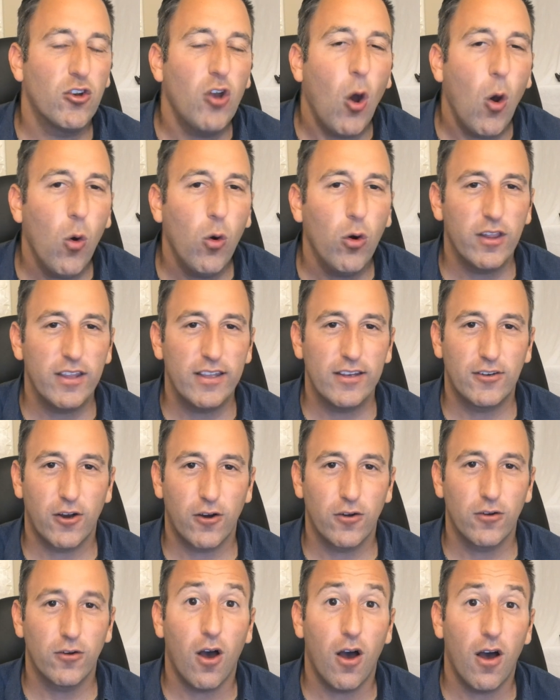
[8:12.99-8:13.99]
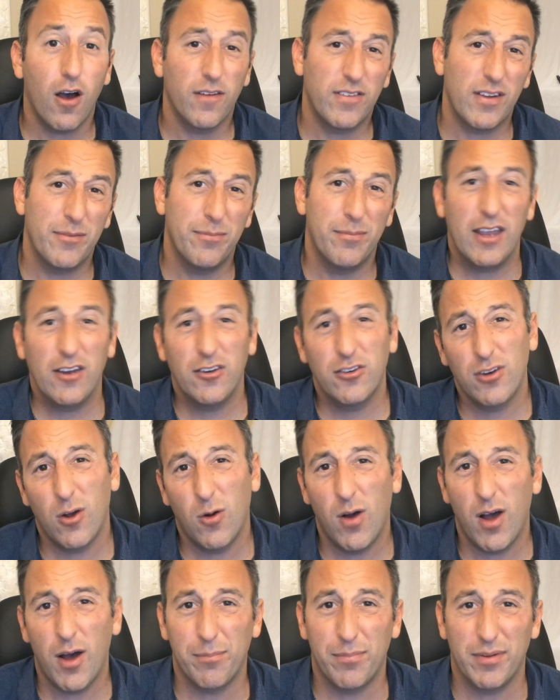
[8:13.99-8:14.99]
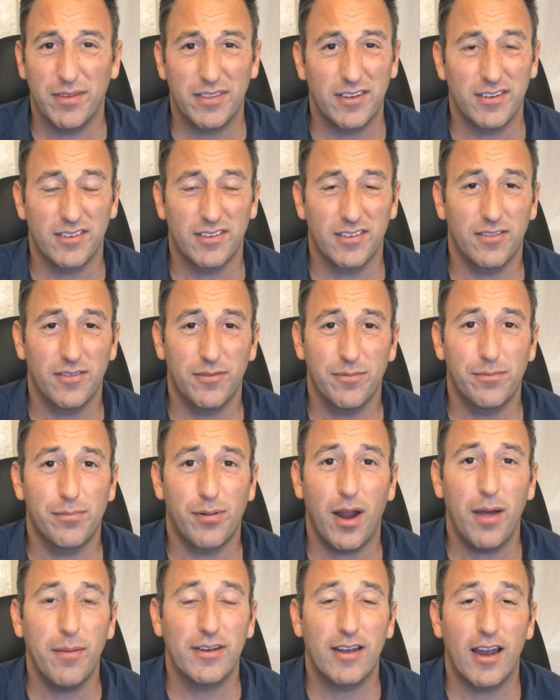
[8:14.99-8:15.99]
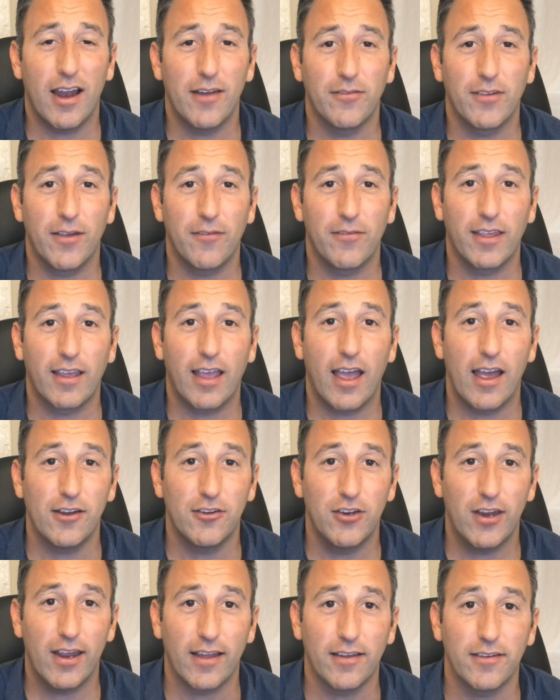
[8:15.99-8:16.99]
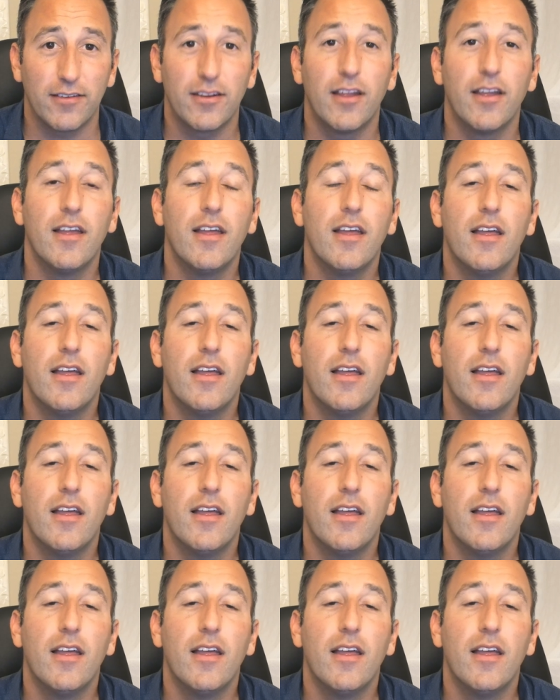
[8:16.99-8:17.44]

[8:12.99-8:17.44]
totally turned off and may show up, but they're probably not even giving the guy a chance.